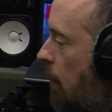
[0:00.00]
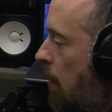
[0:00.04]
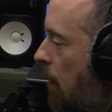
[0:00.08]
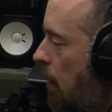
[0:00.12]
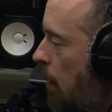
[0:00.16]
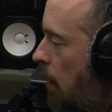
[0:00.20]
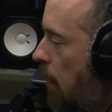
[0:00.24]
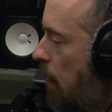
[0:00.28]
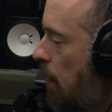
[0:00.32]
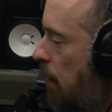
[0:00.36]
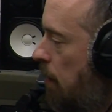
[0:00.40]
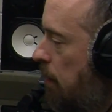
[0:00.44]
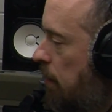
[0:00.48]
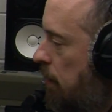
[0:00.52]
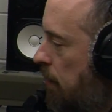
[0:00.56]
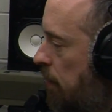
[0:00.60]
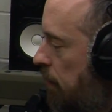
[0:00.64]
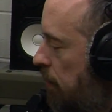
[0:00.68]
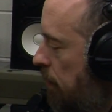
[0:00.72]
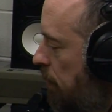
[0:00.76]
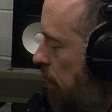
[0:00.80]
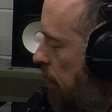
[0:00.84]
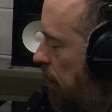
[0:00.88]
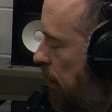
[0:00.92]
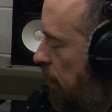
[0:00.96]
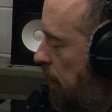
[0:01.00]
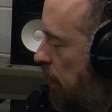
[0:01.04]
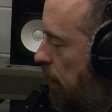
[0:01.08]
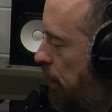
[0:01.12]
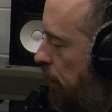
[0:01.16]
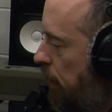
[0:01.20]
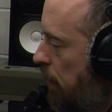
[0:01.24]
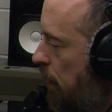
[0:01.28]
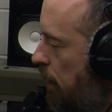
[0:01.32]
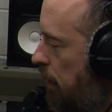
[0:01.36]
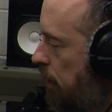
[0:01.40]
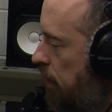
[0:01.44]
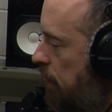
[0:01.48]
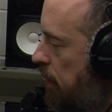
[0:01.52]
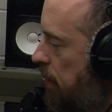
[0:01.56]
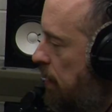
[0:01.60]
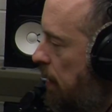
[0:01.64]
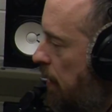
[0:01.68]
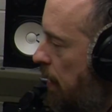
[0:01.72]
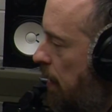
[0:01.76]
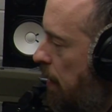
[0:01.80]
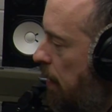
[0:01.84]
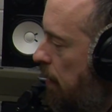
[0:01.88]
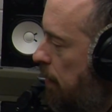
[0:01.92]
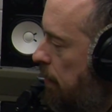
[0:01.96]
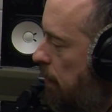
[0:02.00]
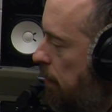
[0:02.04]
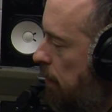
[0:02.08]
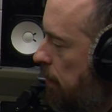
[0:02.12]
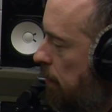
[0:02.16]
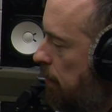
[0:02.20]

and kind of a hard stick hit.